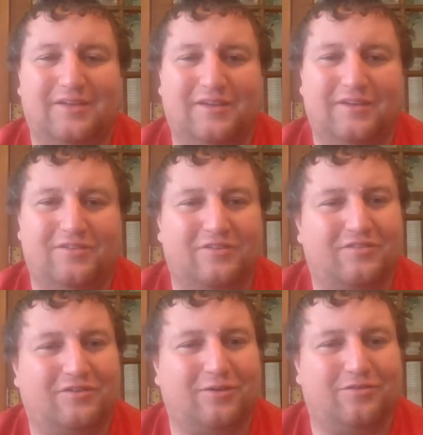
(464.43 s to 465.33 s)
he
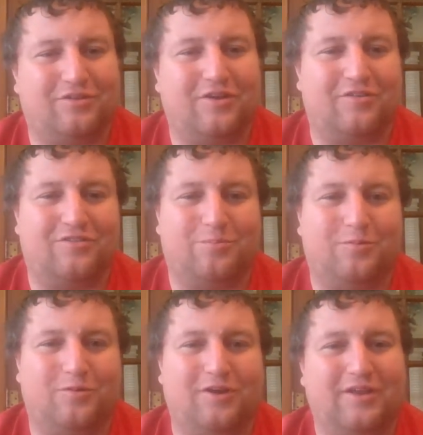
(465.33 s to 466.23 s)
just goes there to
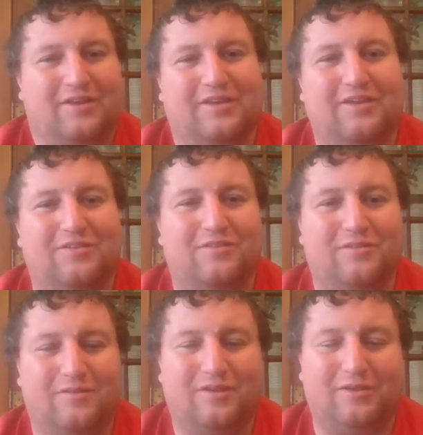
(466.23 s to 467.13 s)
support it, and
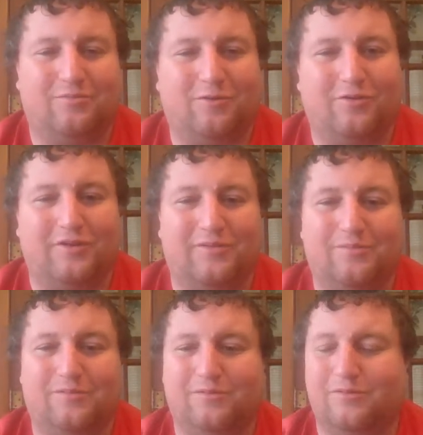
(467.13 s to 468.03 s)
he
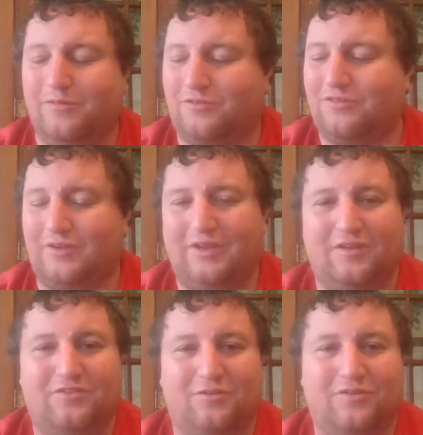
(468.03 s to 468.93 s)
really looks like he
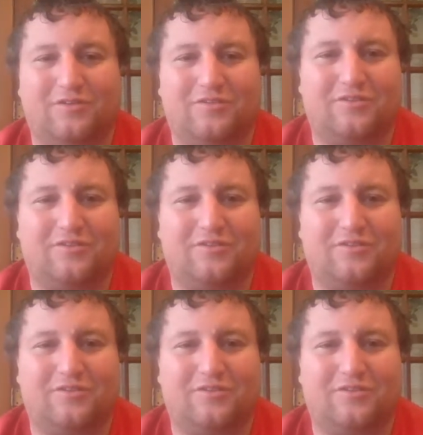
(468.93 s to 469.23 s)
enjoys it.